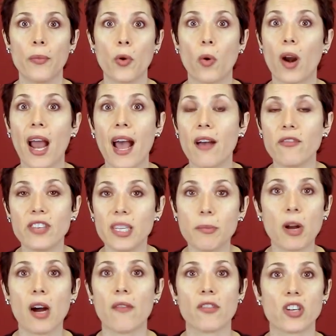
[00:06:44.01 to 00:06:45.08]
or have deep
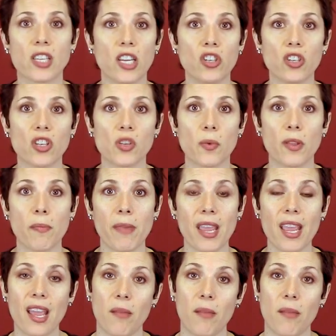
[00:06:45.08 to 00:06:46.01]
conversations with me.